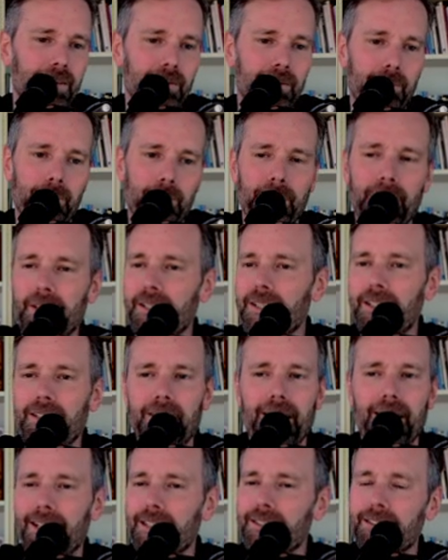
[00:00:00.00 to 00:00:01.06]
Picky.
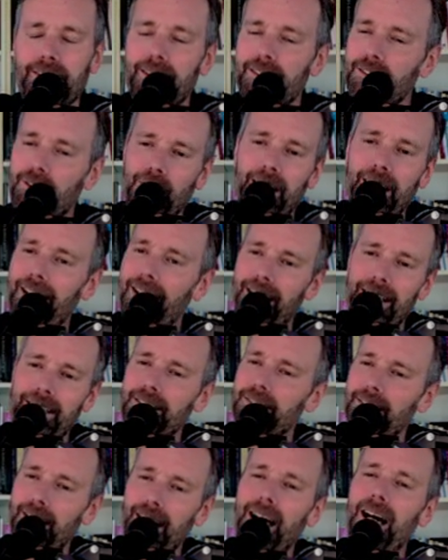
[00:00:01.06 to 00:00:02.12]
That's just okay. That's
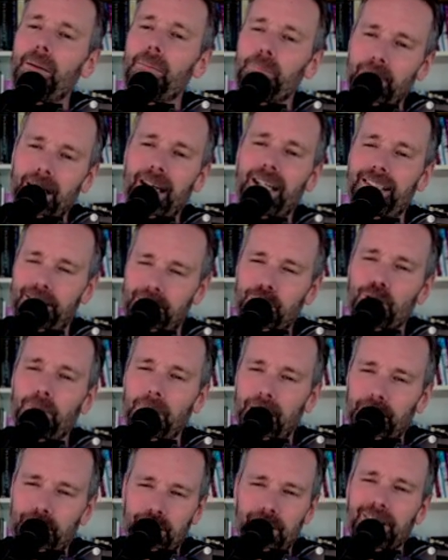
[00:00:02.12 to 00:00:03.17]
too
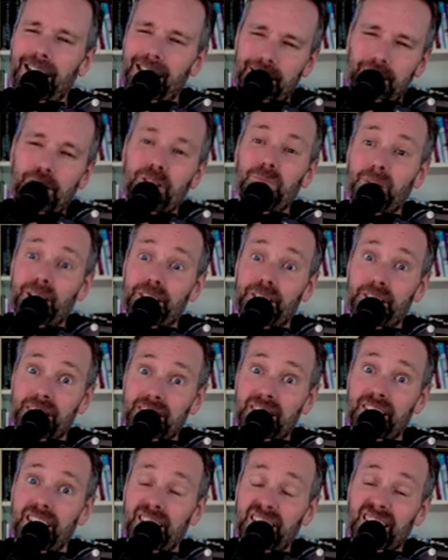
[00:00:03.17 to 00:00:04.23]
much. That's too much, isn't
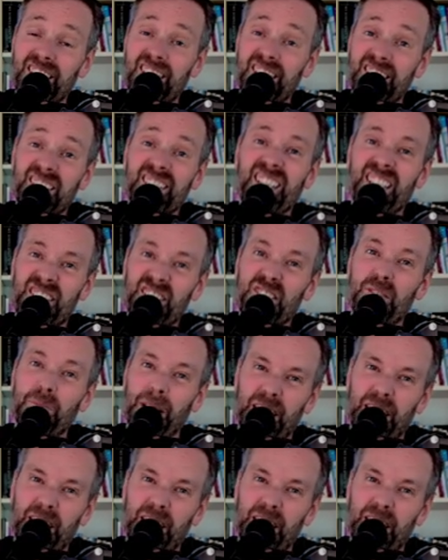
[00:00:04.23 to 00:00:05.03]
it? That's too much.